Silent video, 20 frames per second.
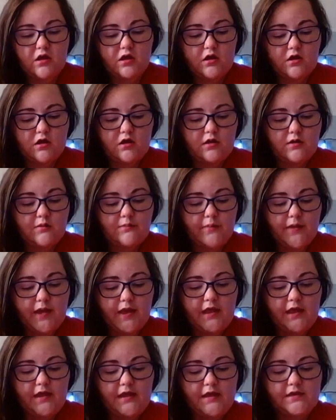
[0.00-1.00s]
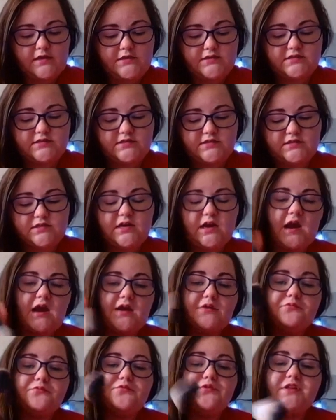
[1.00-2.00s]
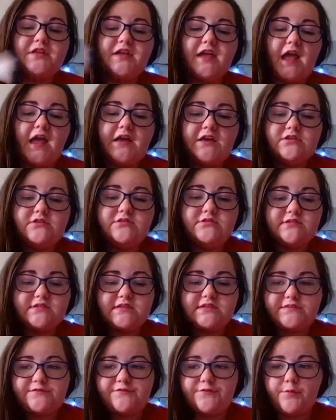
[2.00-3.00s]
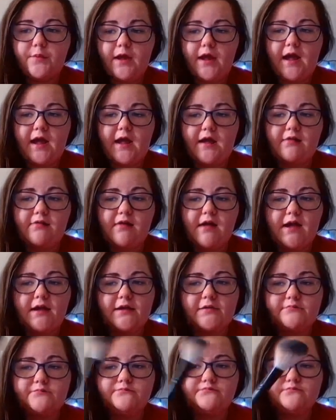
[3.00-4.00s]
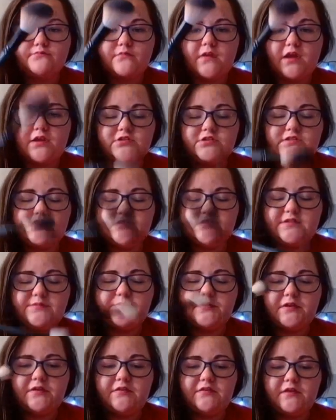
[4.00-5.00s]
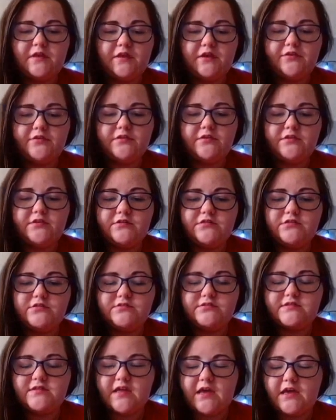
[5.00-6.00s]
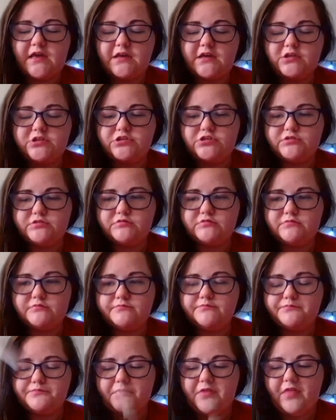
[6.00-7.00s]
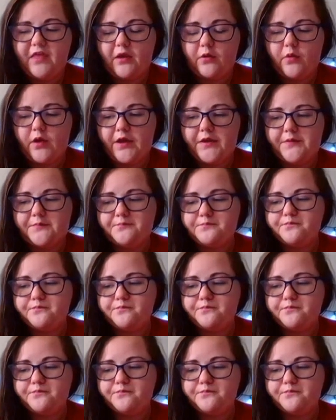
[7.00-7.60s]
Um, and really I use this for my highlight. I'll just dip it in there and then use the edge that way.